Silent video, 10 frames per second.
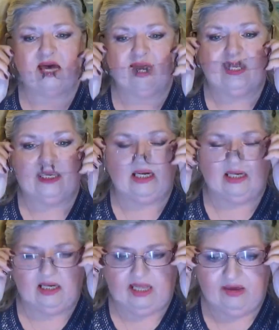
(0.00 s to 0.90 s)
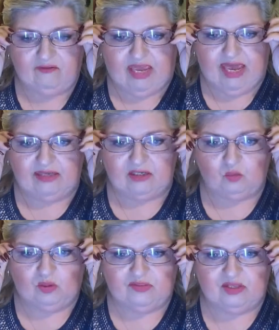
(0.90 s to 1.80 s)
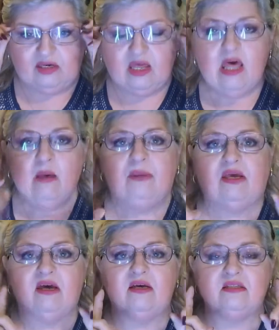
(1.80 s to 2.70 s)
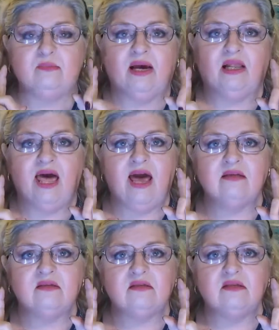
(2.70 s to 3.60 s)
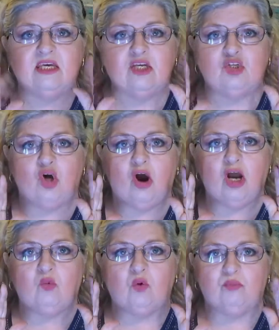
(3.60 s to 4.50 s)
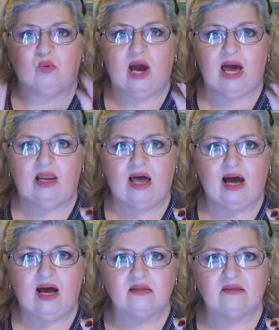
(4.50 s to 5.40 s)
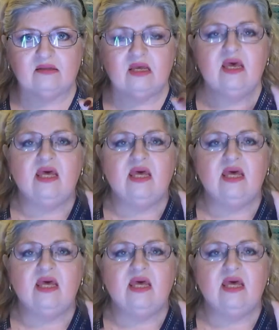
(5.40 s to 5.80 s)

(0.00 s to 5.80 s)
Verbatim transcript: I get a little heavy-handed with it because my glasses get dark with bright lights.